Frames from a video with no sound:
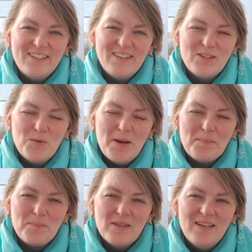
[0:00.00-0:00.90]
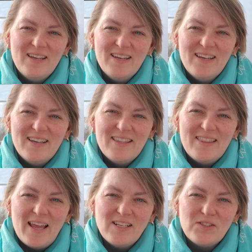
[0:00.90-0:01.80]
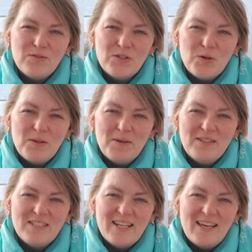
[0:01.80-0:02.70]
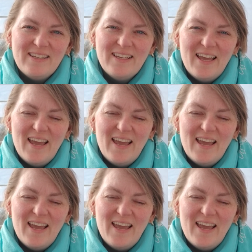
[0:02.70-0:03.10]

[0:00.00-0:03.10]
along the way. Thanks for joining me today.